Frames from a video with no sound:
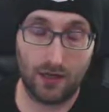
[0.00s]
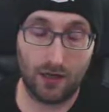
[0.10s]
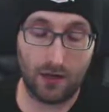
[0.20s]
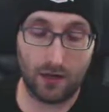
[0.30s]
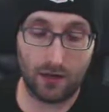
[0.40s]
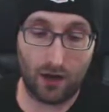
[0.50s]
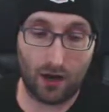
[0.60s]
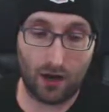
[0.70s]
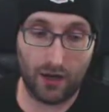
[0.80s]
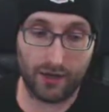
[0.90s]

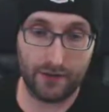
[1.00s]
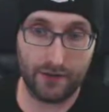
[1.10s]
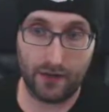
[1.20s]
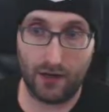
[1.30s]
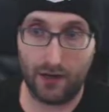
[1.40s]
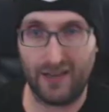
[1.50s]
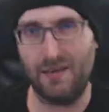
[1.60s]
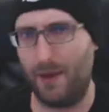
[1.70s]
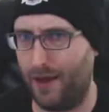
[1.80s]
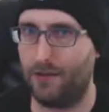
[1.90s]
on
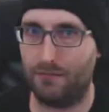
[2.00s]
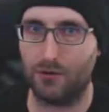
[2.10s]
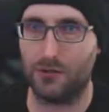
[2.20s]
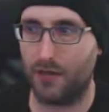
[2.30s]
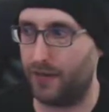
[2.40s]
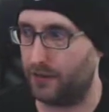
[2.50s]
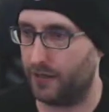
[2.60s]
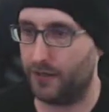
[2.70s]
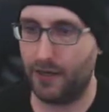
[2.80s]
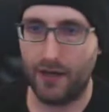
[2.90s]
eBay most likely,